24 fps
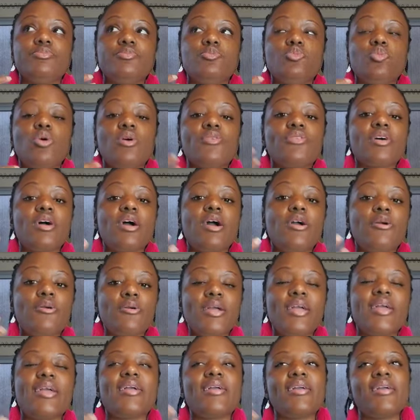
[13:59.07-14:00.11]
were the
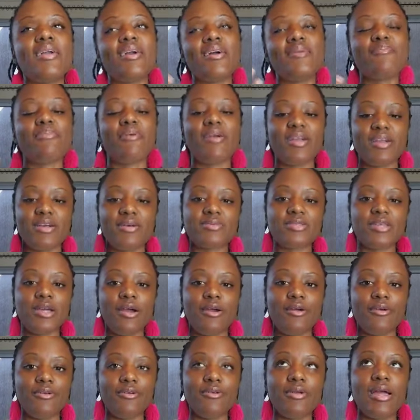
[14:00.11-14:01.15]
hurt. Yeah, breakups
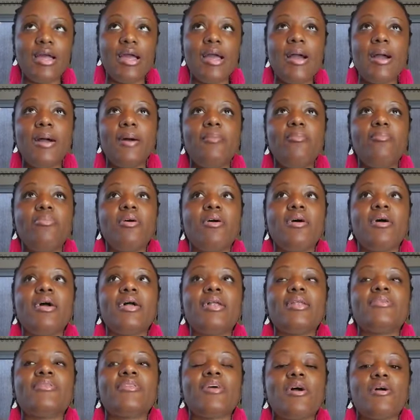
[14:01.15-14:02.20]
hurt,
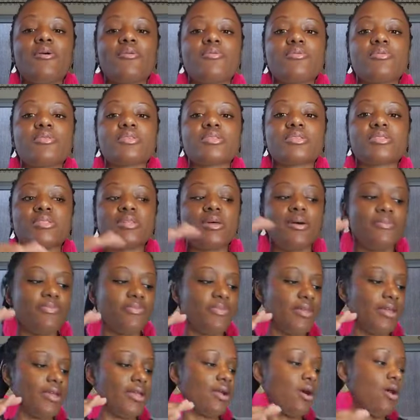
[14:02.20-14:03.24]
but there was
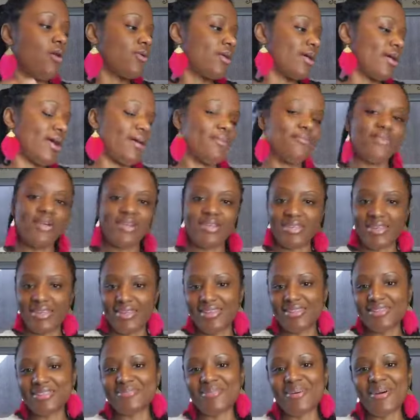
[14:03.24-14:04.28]
something. Okay, I'm about to
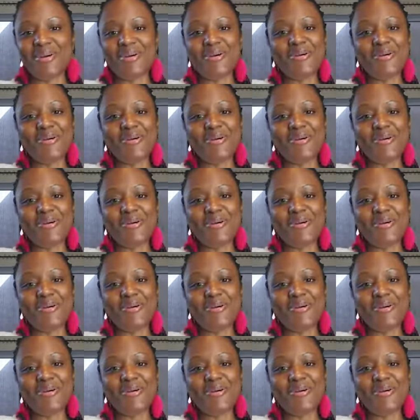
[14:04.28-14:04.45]
get into my